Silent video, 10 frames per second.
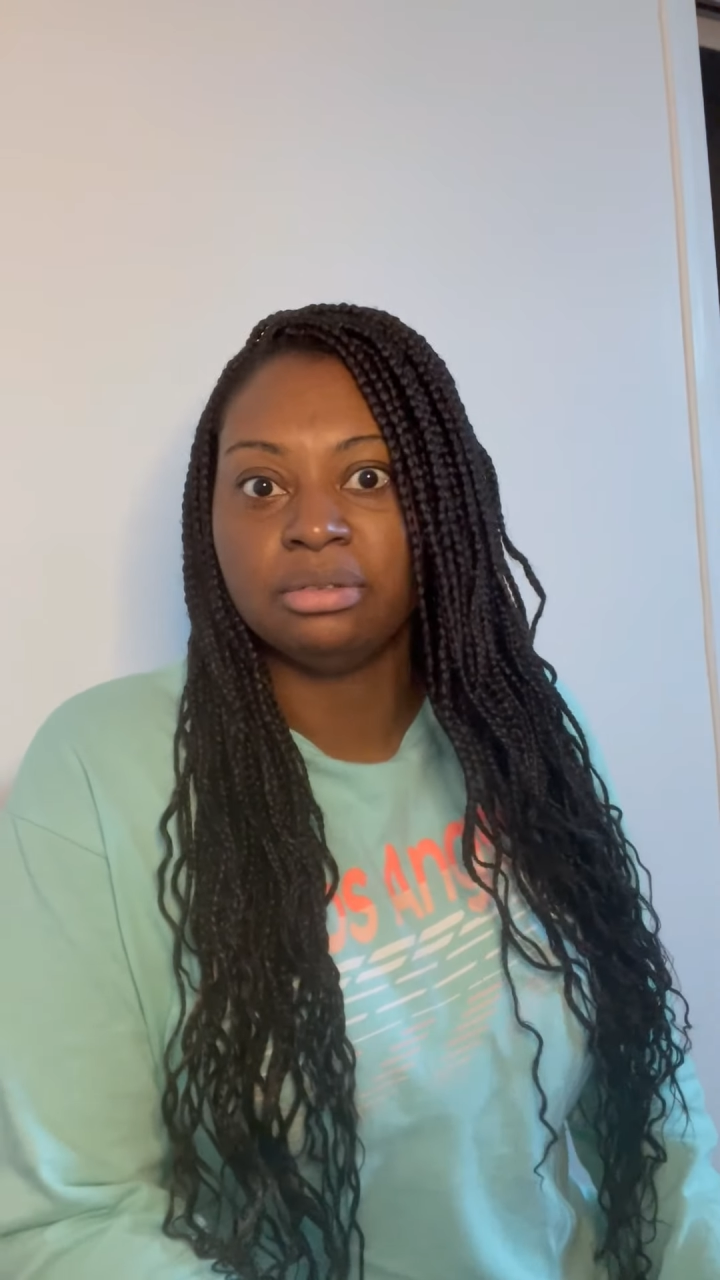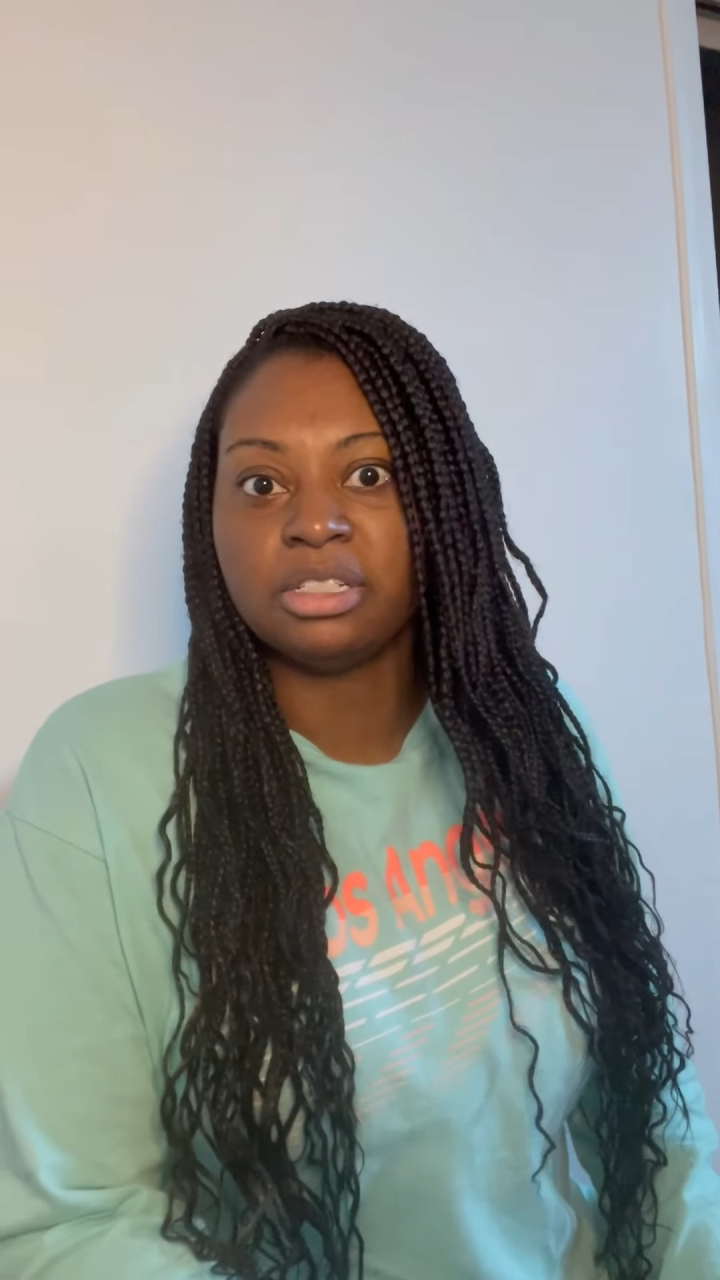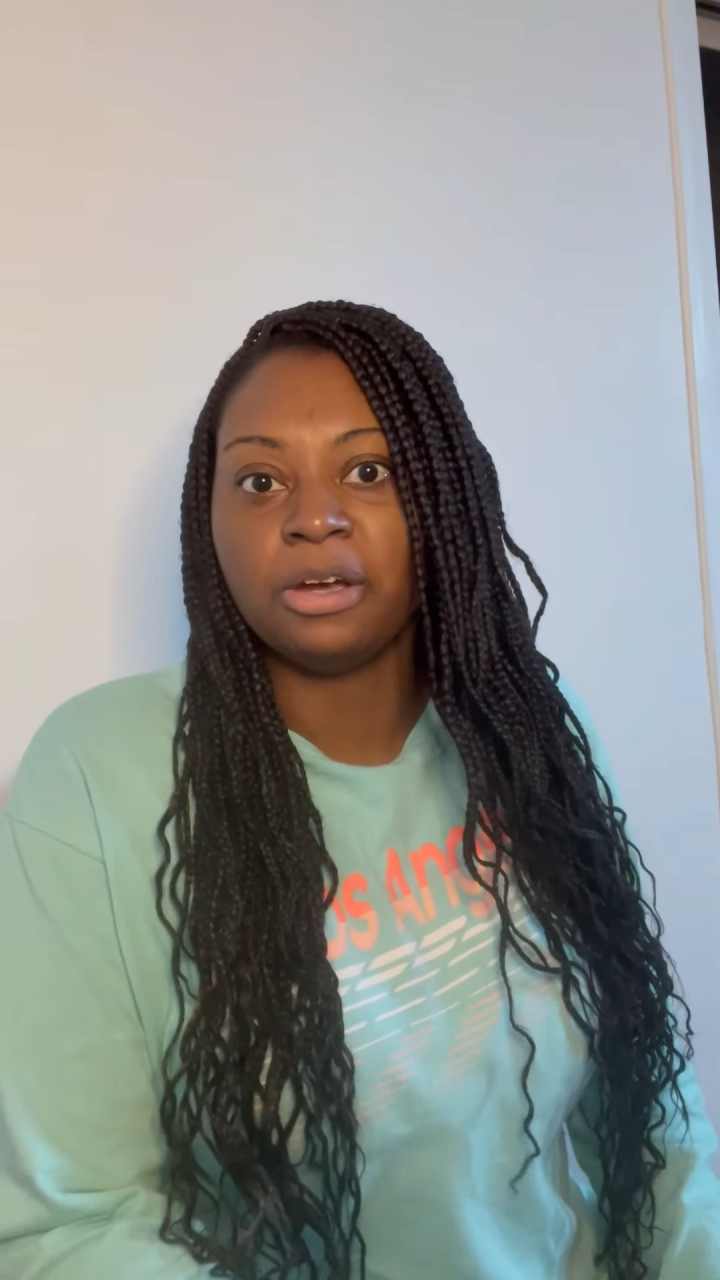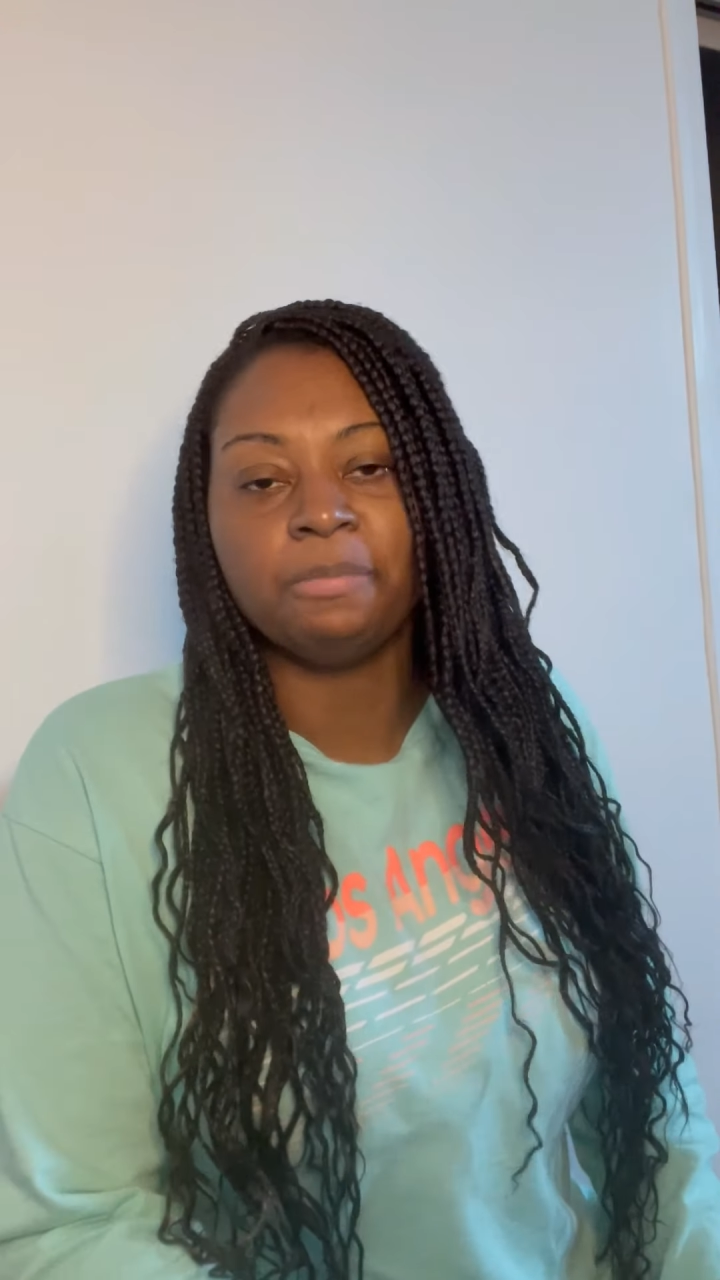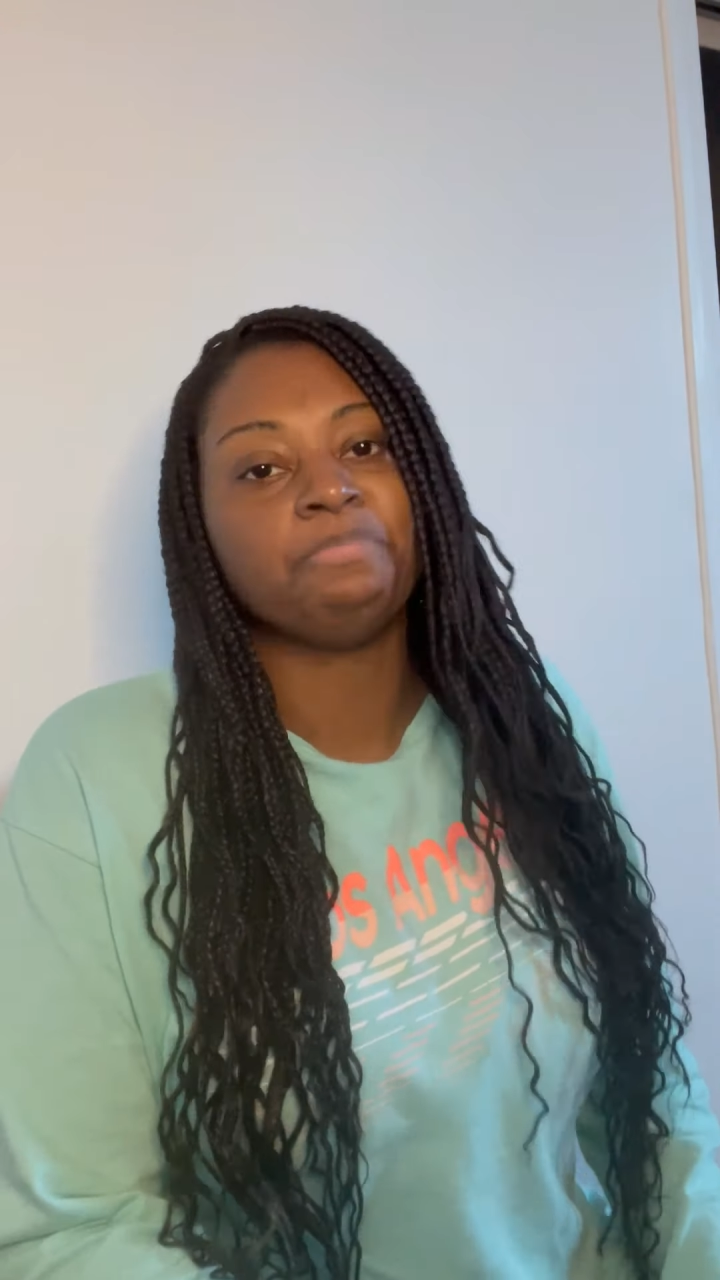So,